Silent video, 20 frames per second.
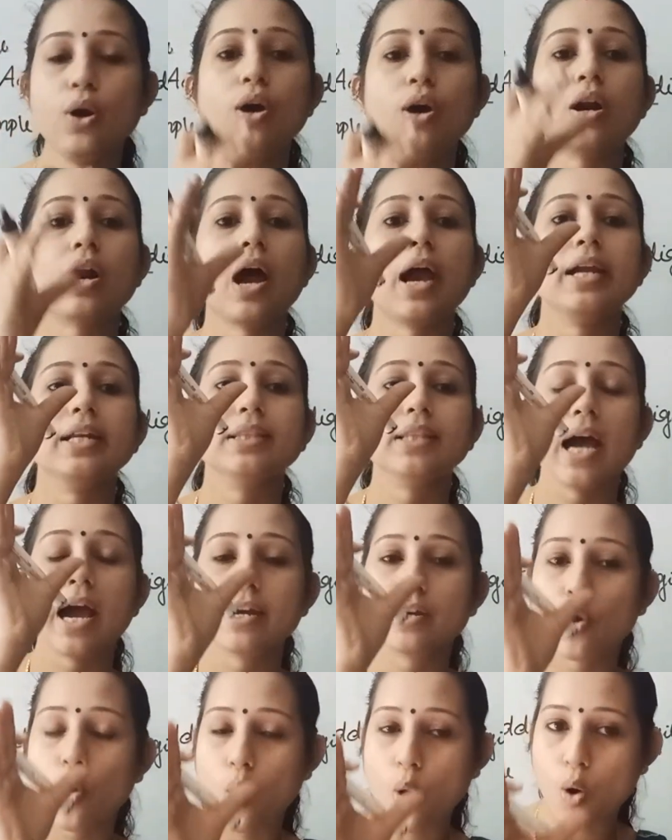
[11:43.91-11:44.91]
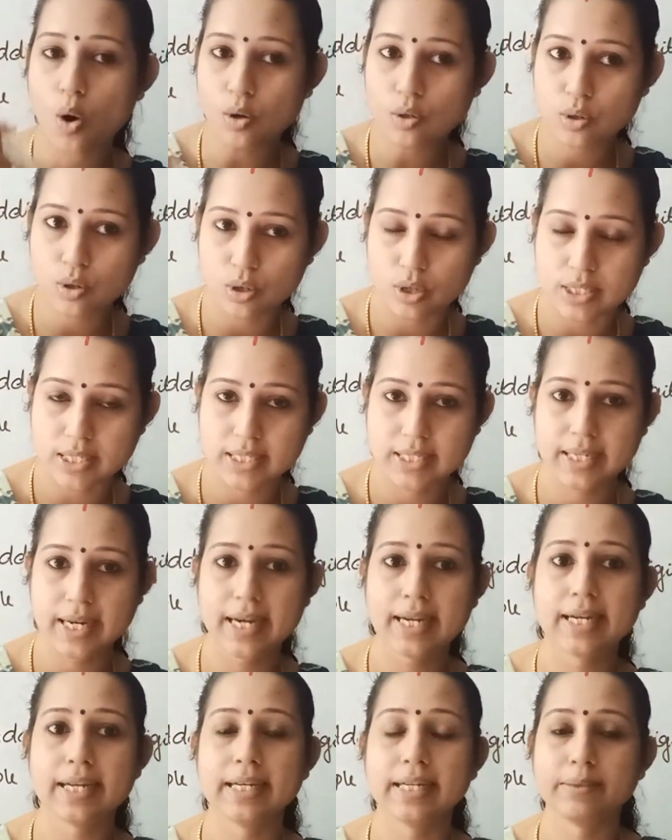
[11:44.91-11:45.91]
Write that all
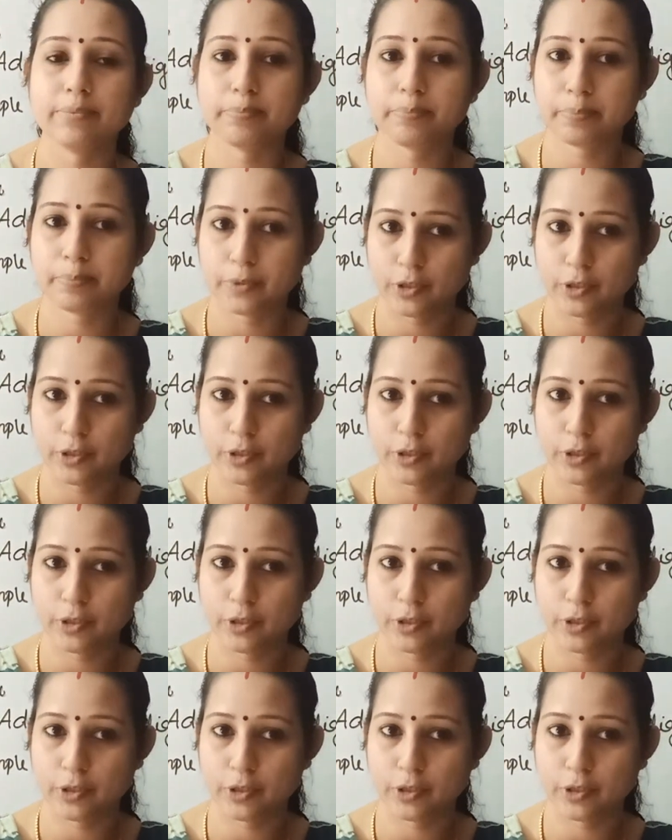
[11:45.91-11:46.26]
question in